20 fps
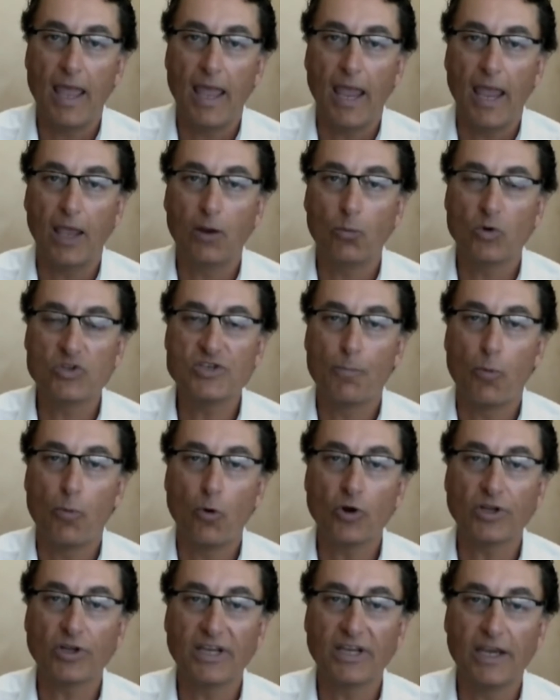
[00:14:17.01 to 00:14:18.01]
And what's
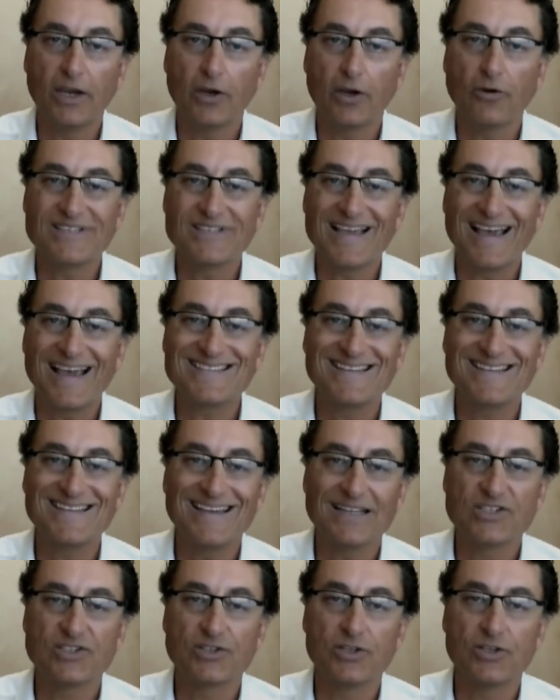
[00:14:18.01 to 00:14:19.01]
important here is SDN
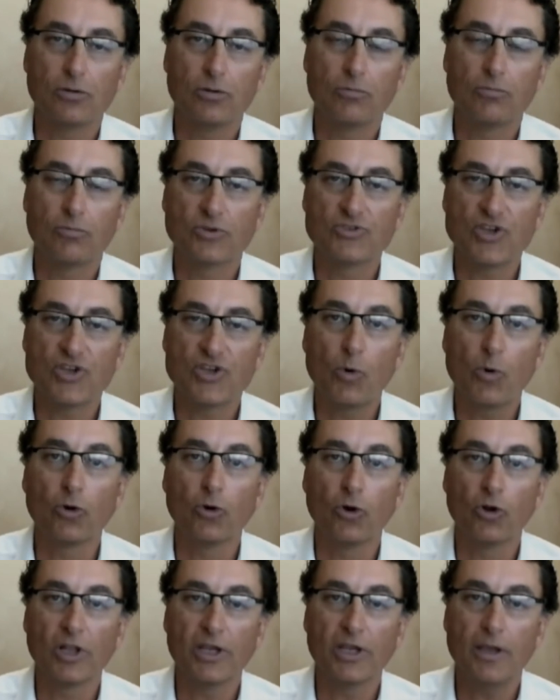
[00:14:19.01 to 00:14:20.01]
is still somewhat
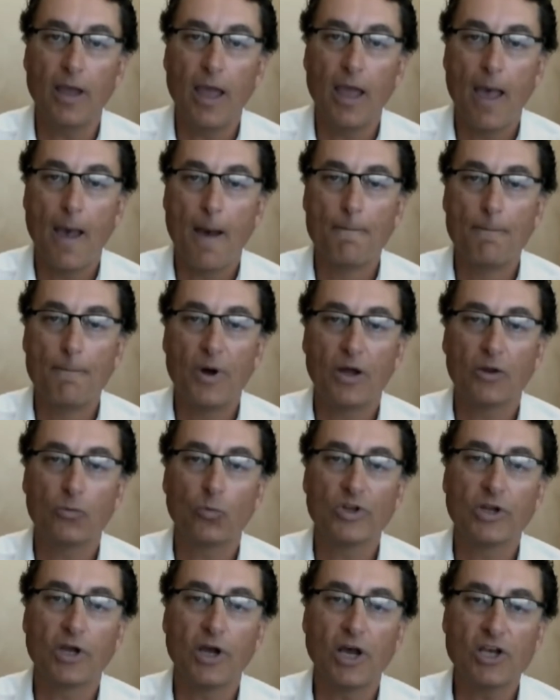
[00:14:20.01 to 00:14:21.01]
early, but
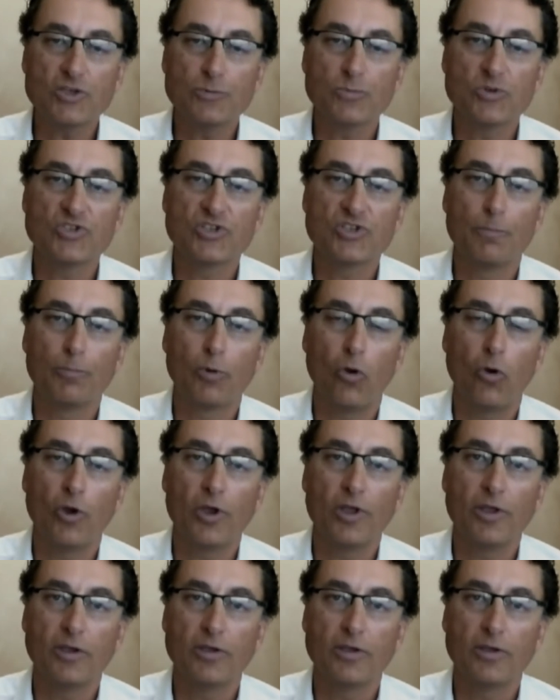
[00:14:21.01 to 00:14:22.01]
when customers
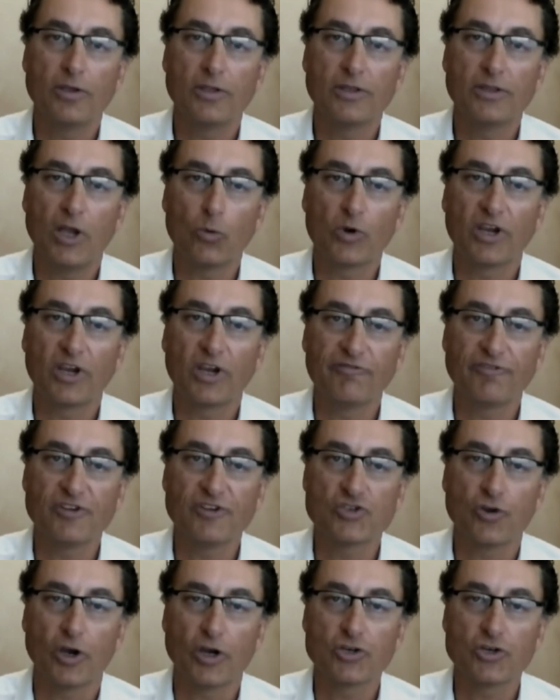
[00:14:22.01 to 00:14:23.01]
deploy network
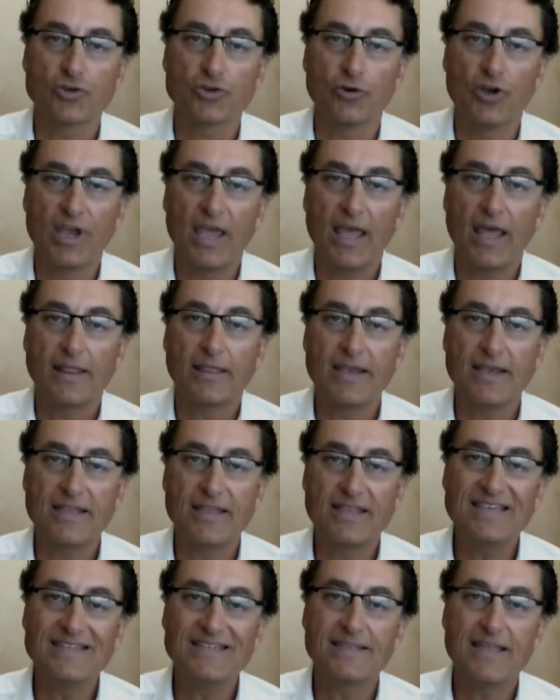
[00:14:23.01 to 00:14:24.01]
infrastructure,
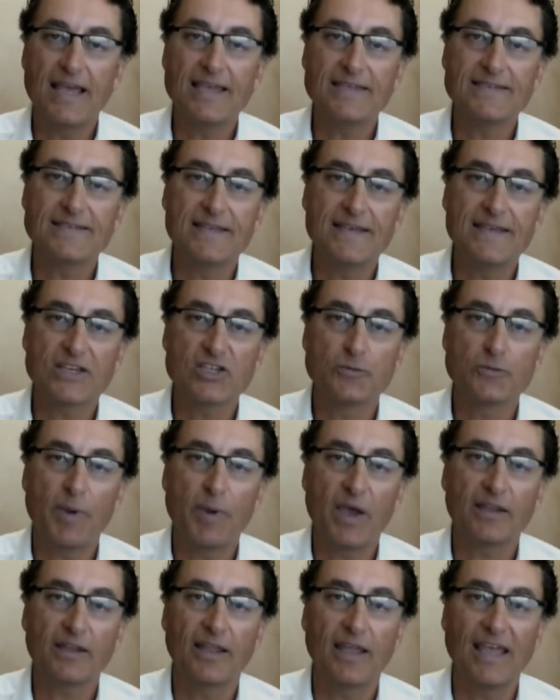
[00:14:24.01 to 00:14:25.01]
these days they
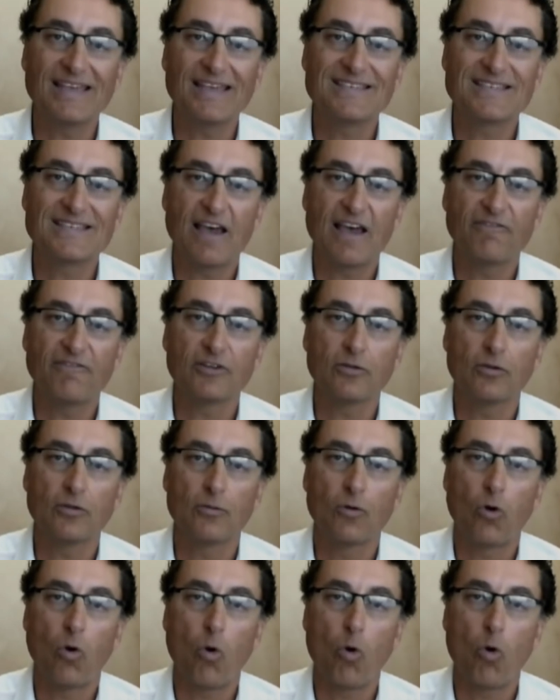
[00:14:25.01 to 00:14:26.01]
expect a 7
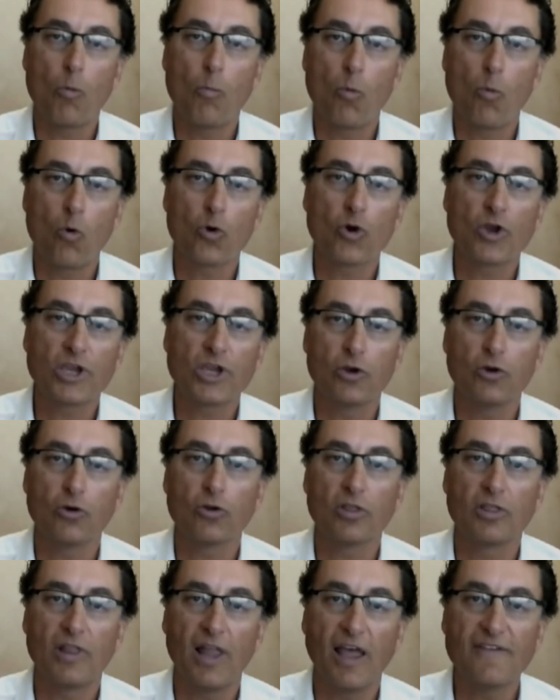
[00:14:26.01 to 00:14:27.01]
or more
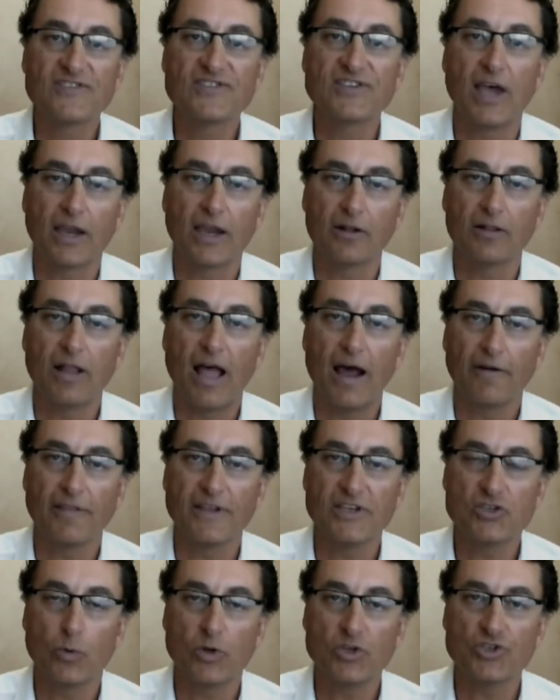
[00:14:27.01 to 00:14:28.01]
year life cycle out of
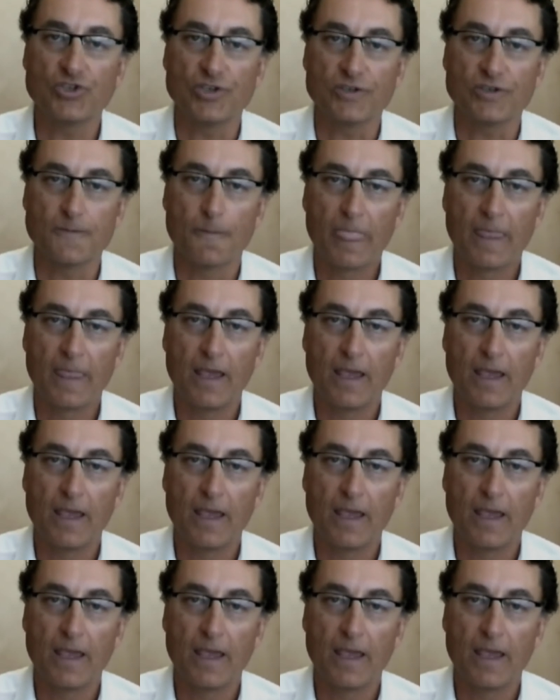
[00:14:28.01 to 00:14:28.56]
these switches.